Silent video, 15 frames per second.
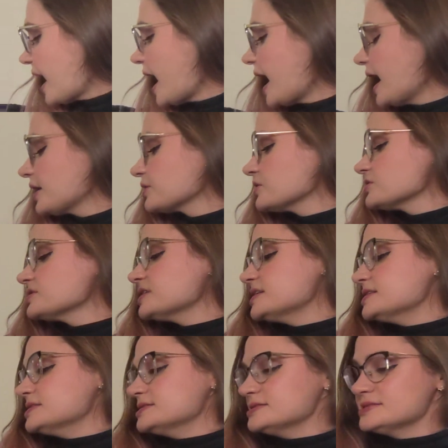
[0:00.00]
pattern
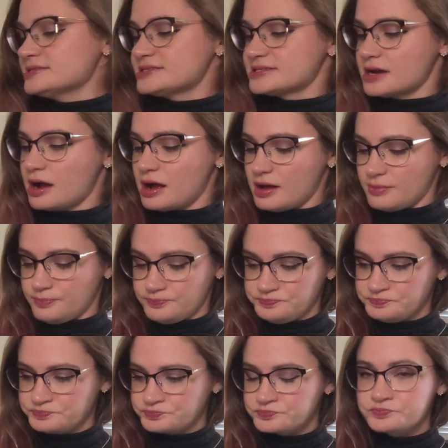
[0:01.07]
is
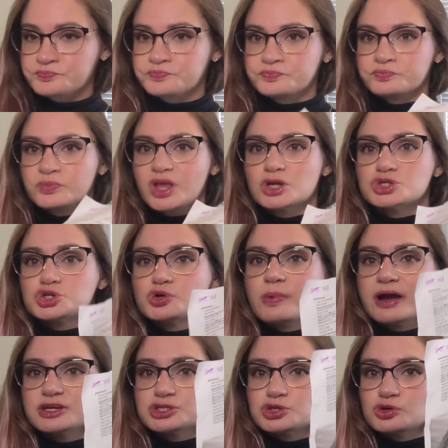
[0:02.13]

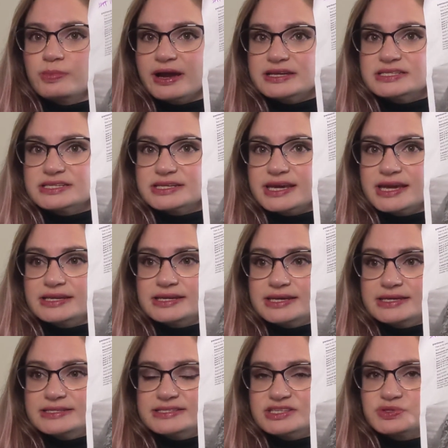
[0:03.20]
2x2 by Tin Can
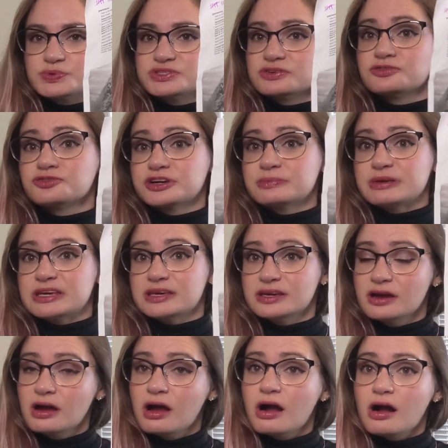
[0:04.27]
Knits. This was a
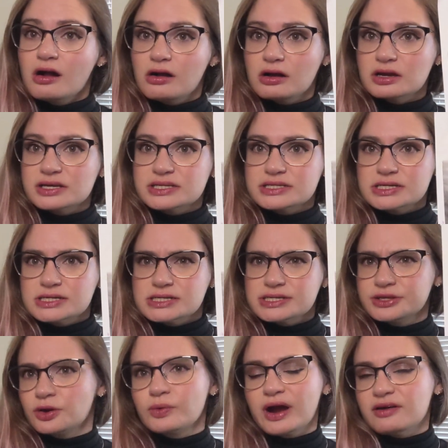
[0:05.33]
freebie on
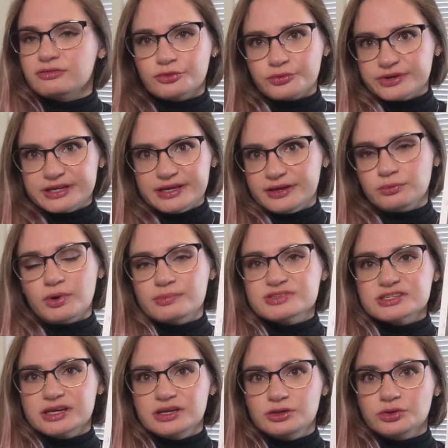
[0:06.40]
their Ravelry and
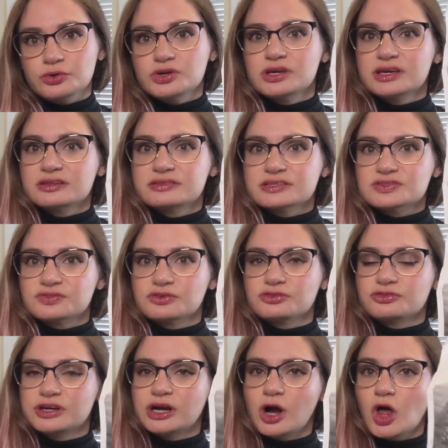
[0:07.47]
website. You know, you can get this for
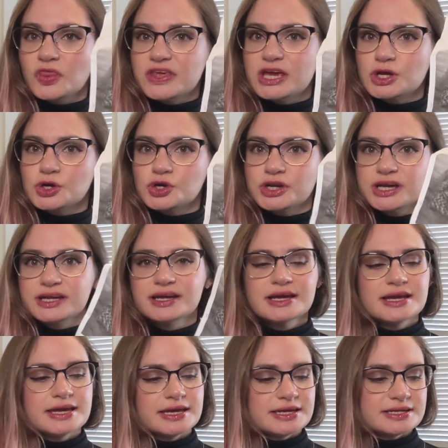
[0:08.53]
free on the internet.
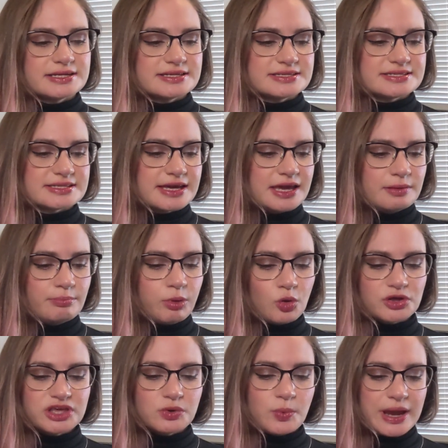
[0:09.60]
It is a
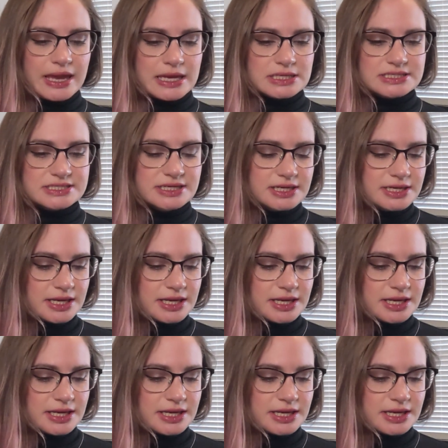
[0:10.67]
bulky weight